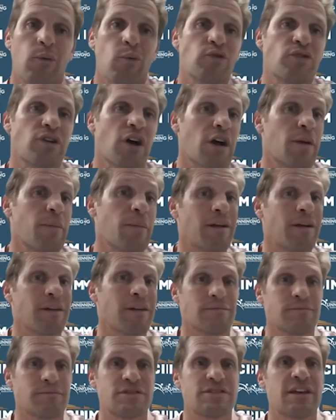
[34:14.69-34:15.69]
we're talking about
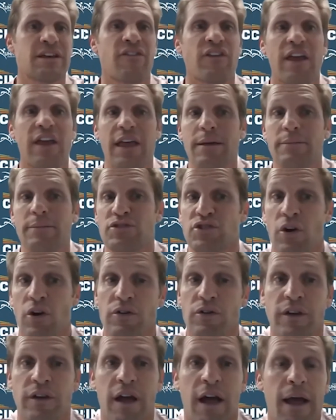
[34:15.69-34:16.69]
a 7 a.m.
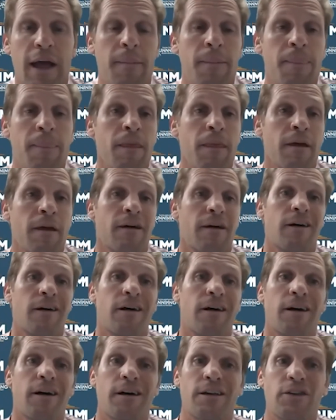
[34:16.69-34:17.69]
start time.
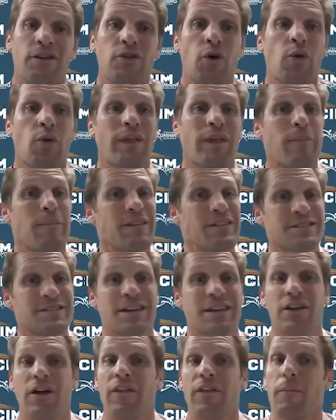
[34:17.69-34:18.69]
That means
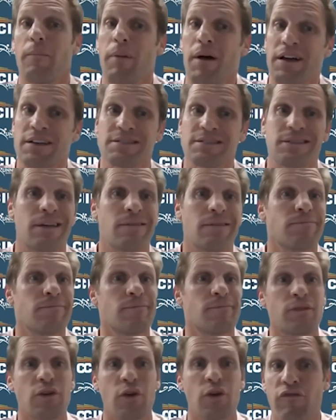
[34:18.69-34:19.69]
getting on the bus at,
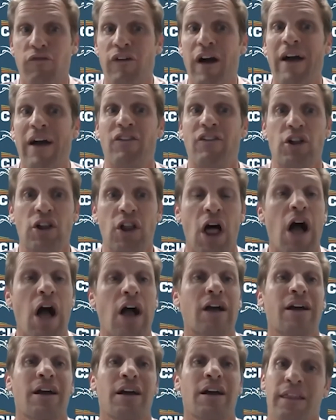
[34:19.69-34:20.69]
5
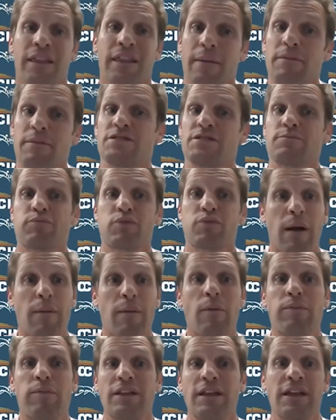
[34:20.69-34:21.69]
o'clock. That means
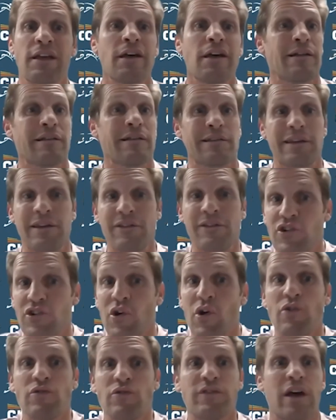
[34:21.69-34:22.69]
probably leaving
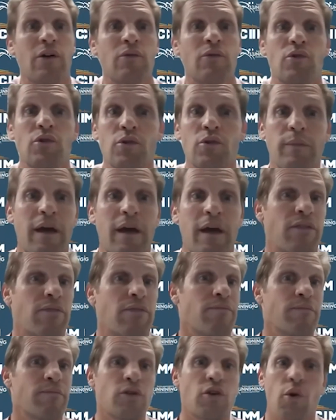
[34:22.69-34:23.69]
your hotel room at,
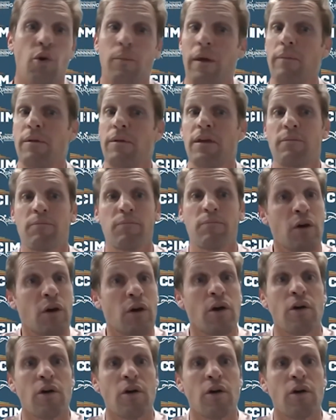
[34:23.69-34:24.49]
maybe